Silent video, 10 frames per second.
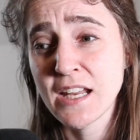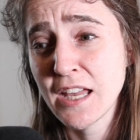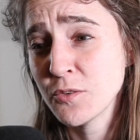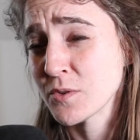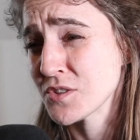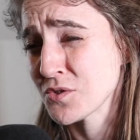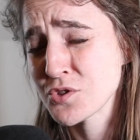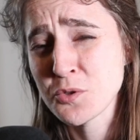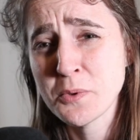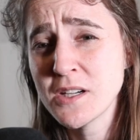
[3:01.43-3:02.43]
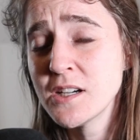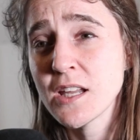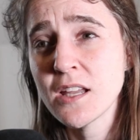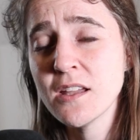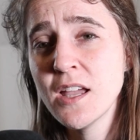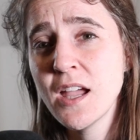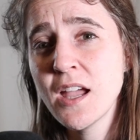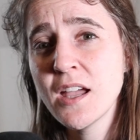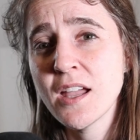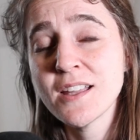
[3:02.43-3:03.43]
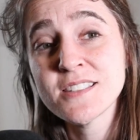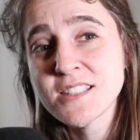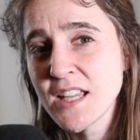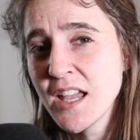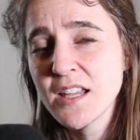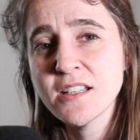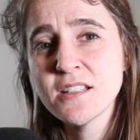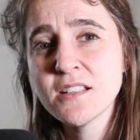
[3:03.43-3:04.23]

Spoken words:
ignorance or stupidity, instead,